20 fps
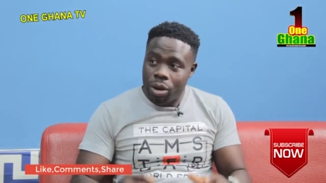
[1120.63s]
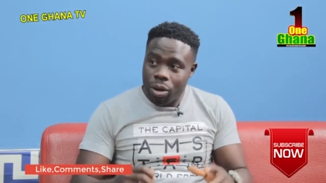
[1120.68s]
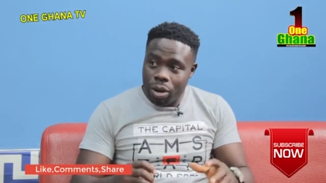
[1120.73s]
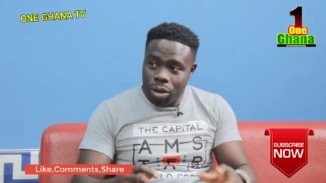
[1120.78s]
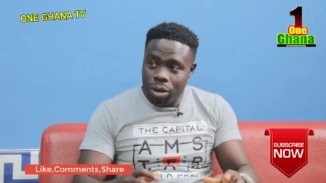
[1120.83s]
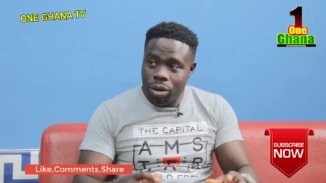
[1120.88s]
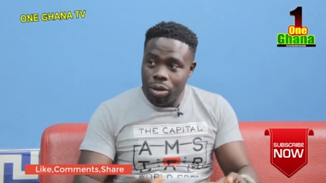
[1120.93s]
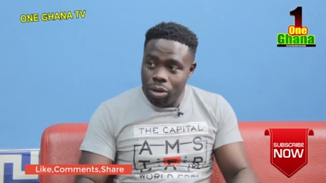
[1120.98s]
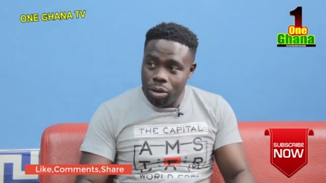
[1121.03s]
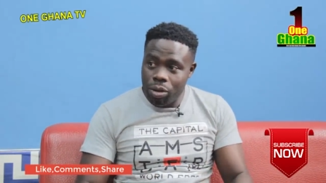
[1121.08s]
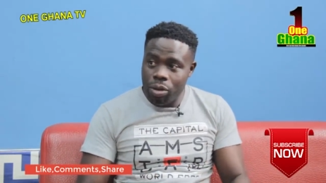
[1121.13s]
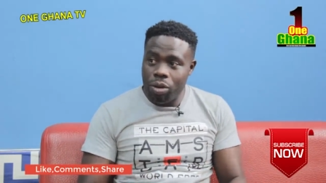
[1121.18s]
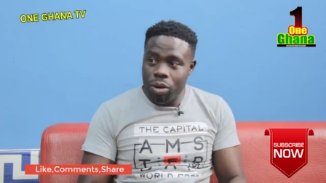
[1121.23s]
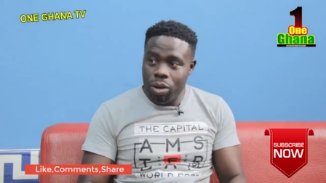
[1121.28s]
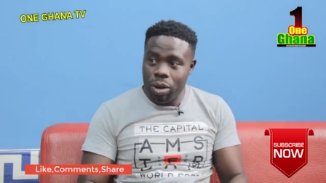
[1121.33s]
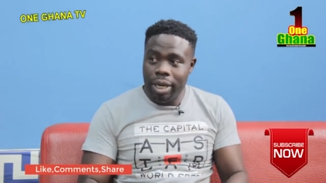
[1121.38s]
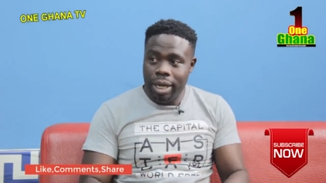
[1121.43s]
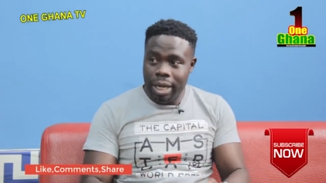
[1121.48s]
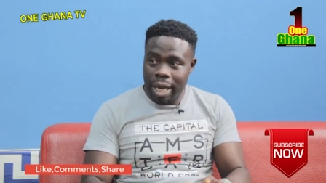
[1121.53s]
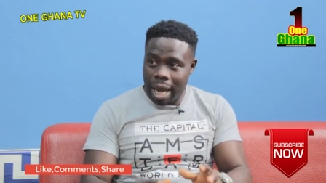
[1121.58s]
or no
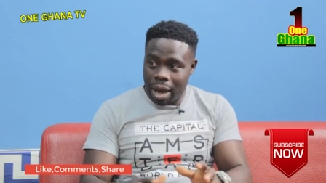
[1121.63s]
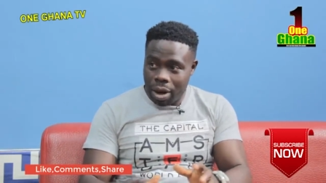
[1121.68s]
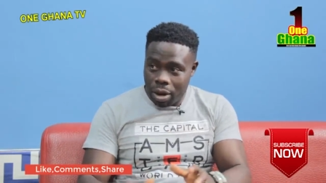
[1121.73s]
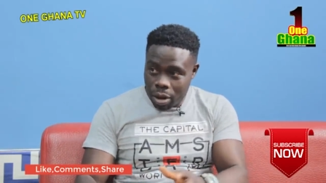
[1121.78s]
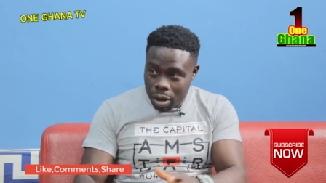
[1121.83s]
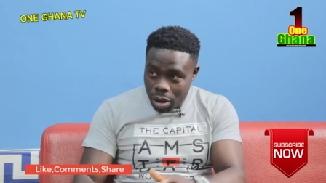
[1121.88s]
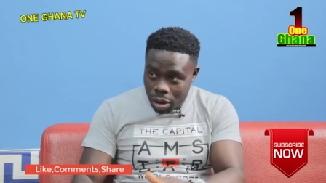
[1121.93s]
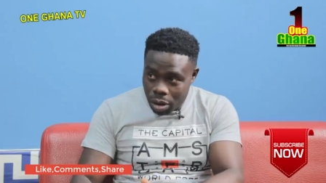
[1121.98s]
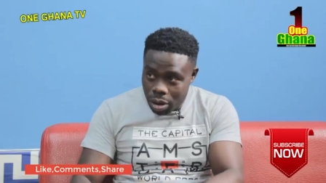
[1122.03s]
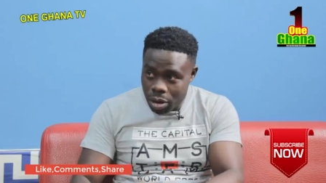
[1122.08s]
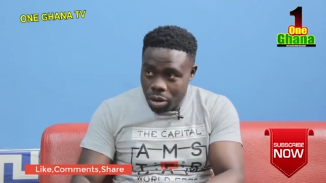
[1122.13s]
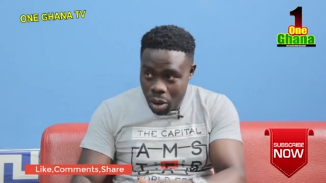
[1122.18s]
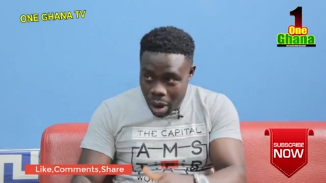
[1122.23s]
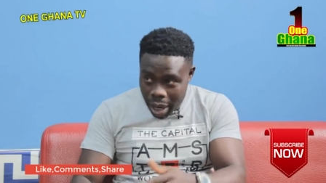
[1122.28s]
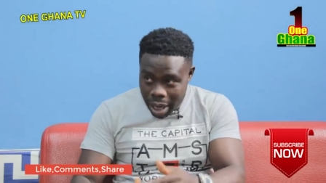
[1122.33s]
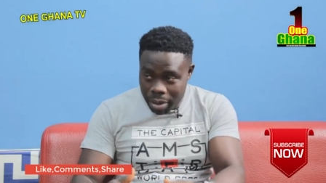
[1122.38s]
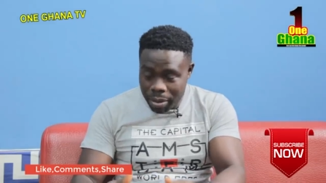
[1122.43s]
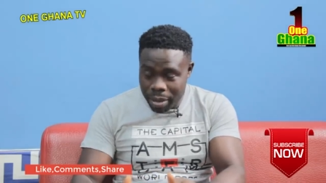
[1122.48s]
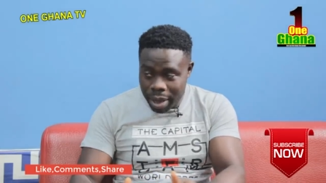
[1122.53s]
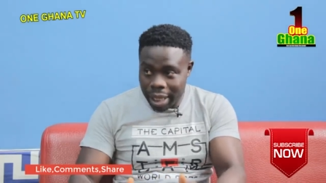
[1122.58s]
or dia or no no
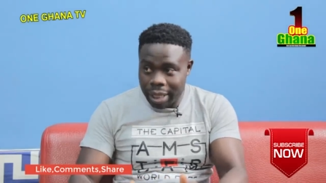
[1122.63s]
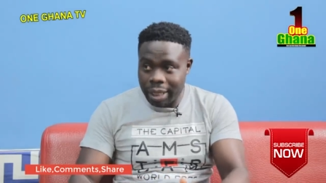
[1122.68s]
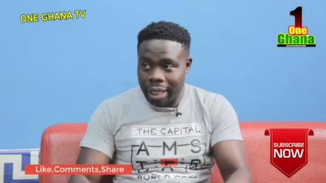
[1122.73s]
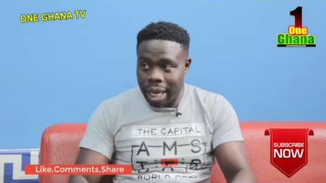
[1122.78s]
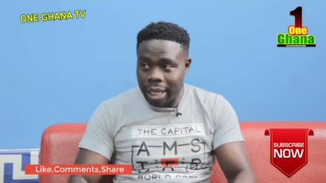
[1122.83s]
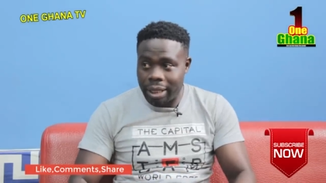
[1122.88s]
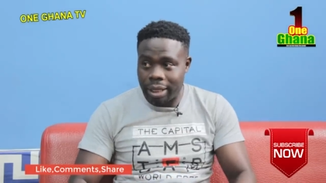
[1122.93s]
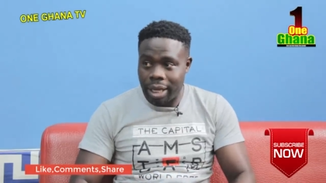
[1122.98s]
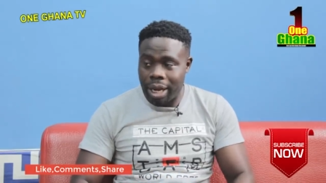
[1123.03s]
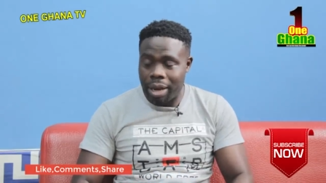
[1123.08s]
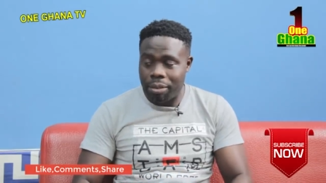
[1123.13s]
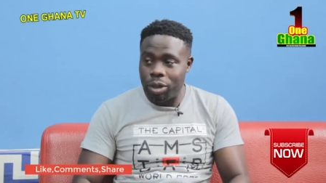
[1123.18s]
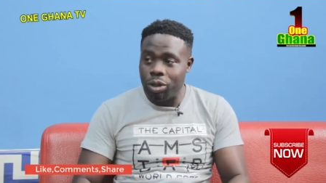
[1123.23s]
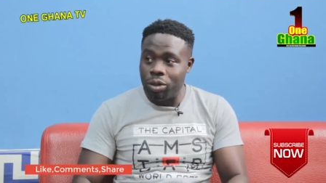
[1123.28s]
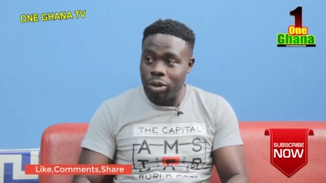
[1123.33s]
any me chat na me